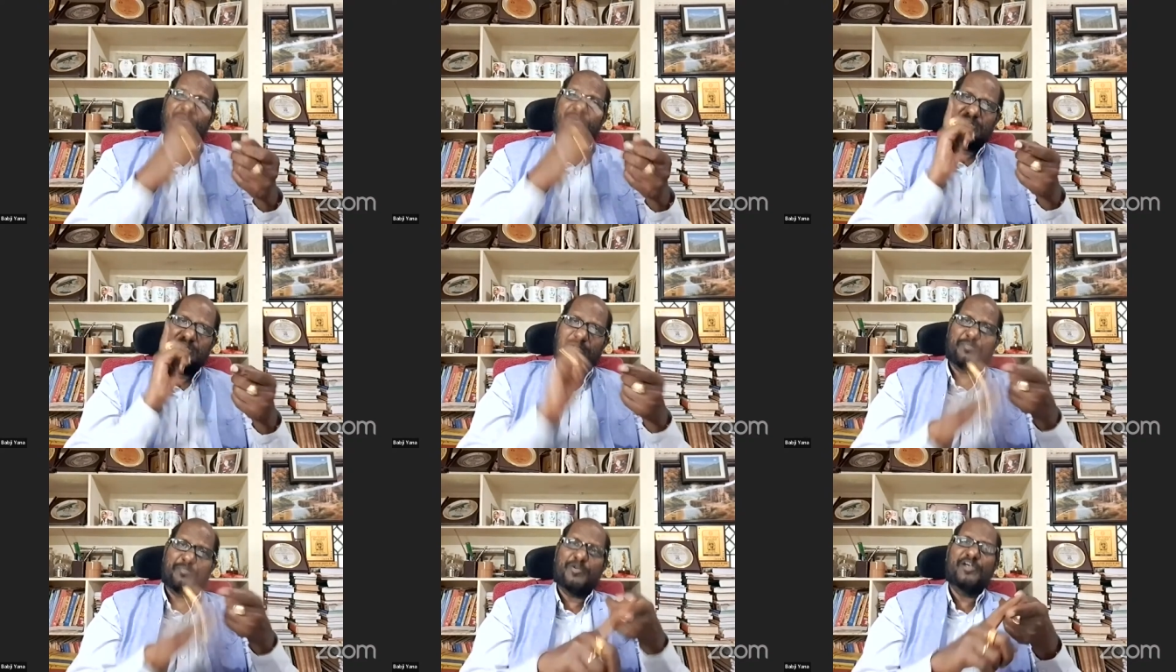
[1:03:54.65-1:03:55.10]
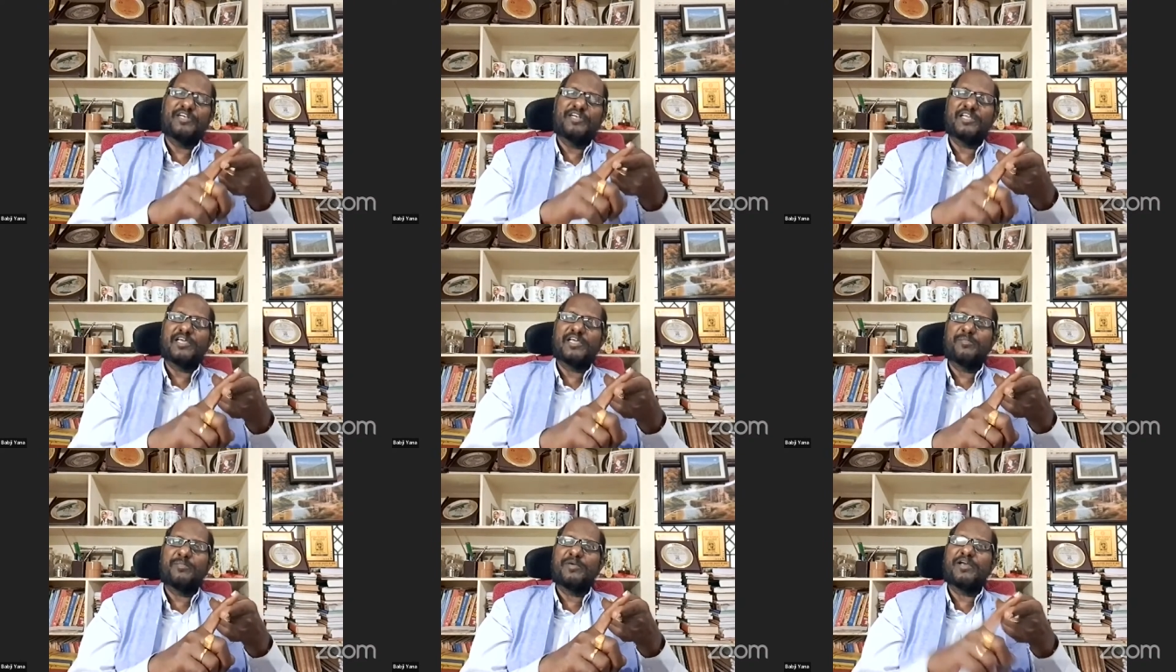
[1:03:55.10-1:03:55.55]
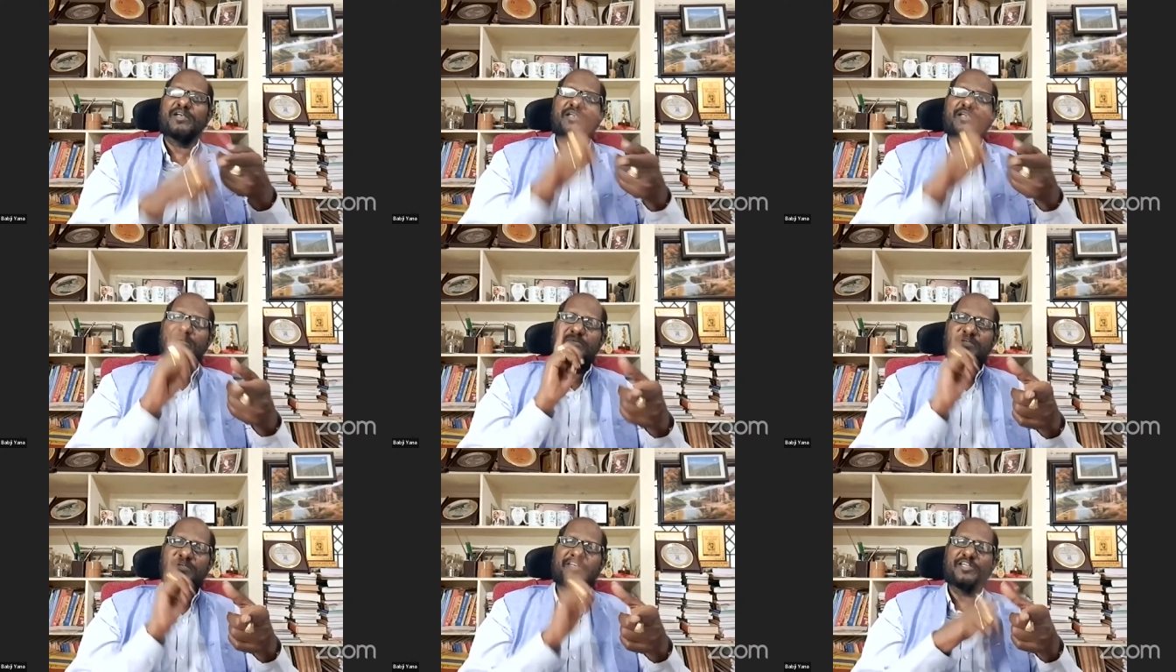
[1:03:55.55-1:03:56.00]
be it a political
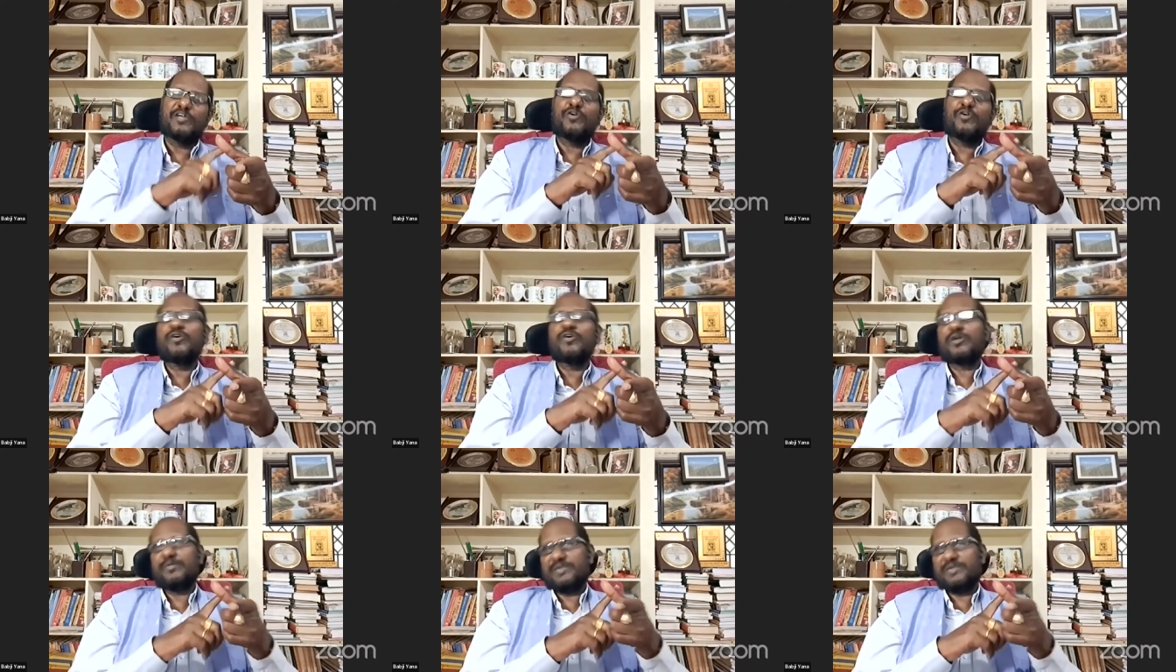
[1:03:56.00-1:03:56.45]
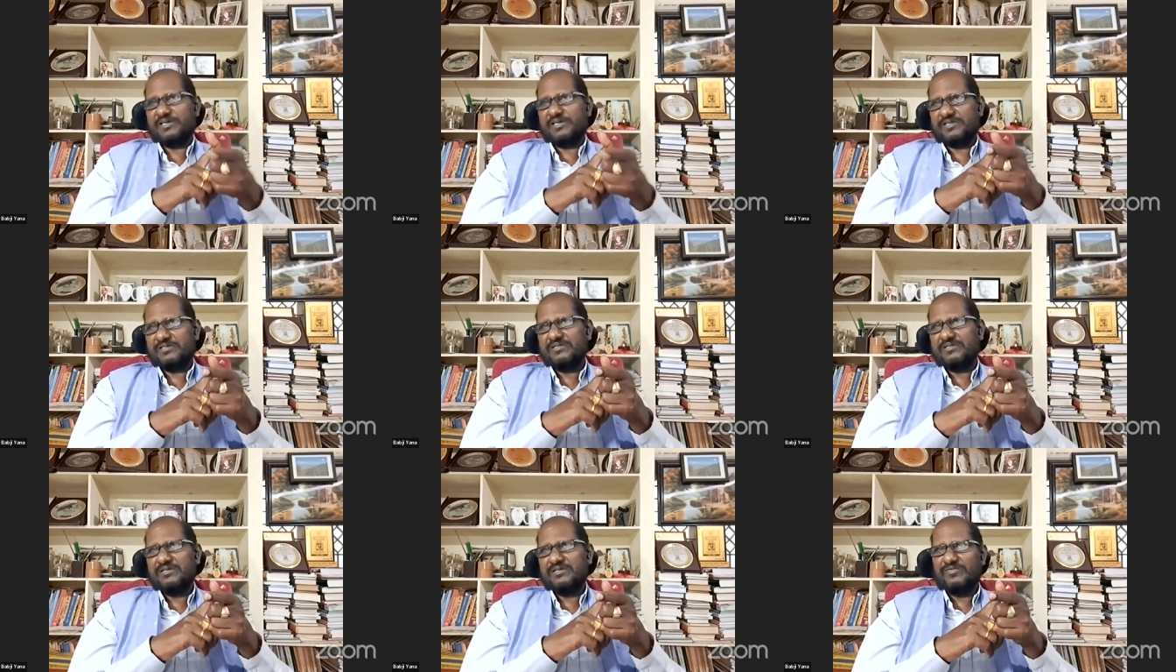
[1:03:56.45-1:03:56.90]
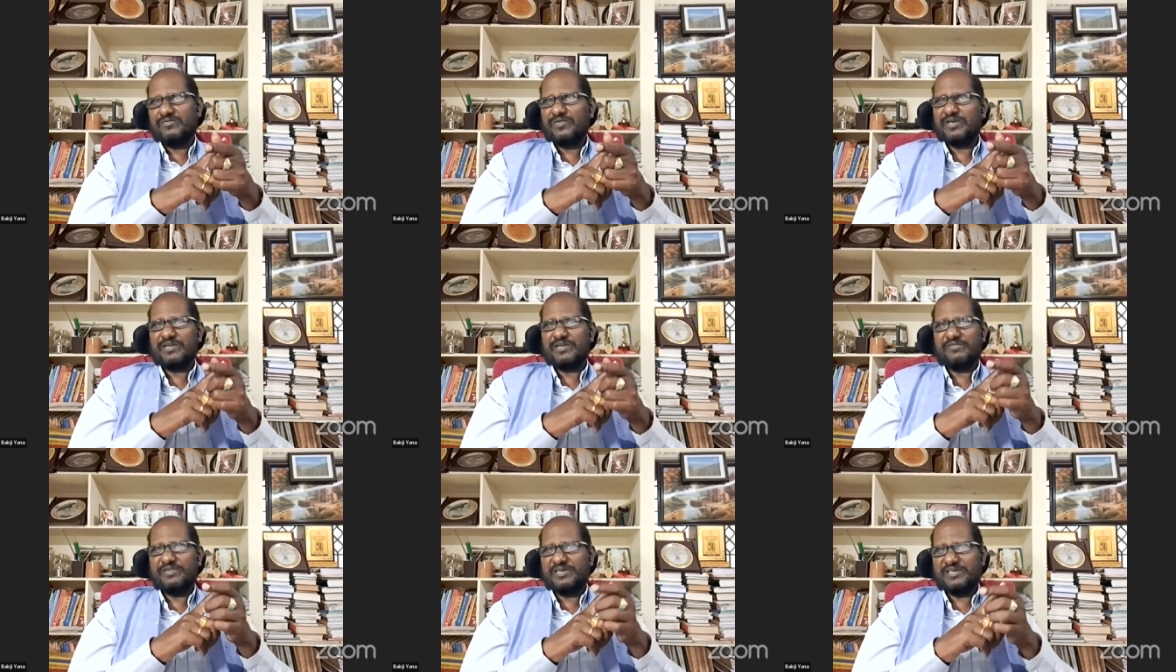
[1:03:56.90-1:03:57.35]
party, be it a government,
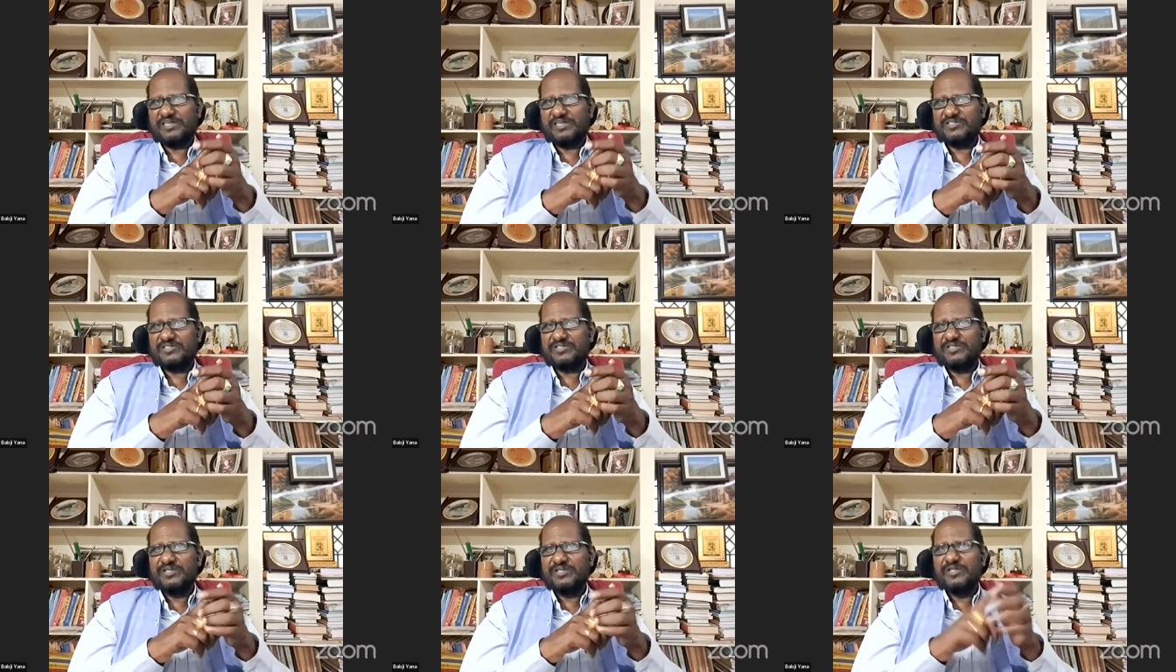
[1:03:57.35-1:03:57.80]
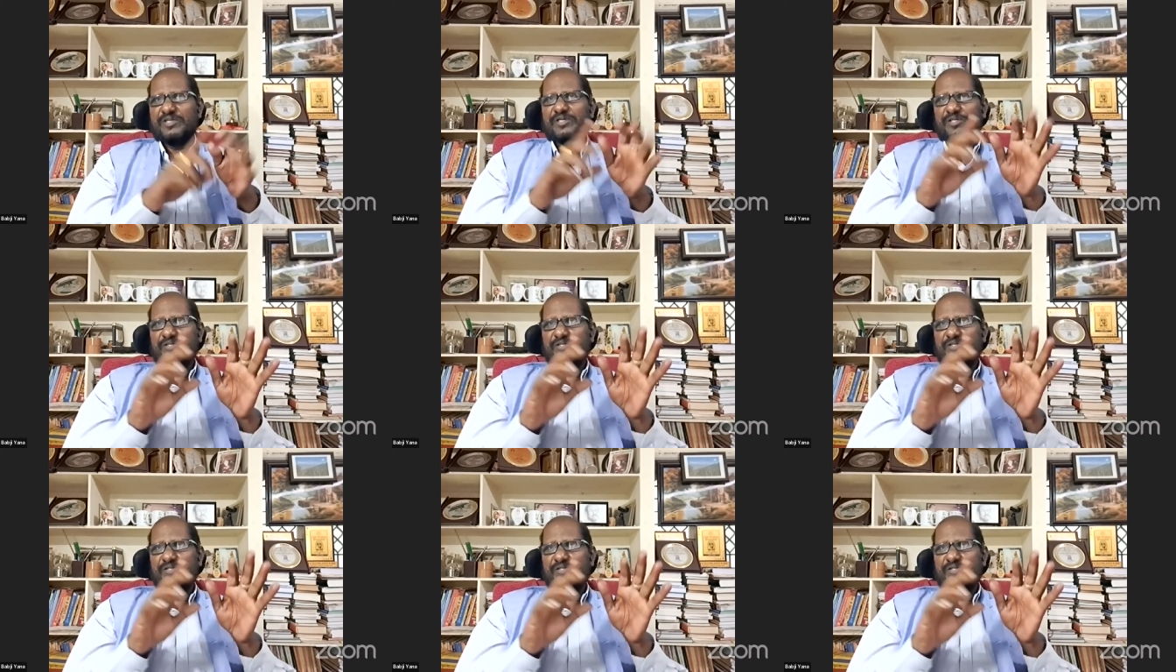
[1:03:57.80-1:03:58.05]
whatever it is.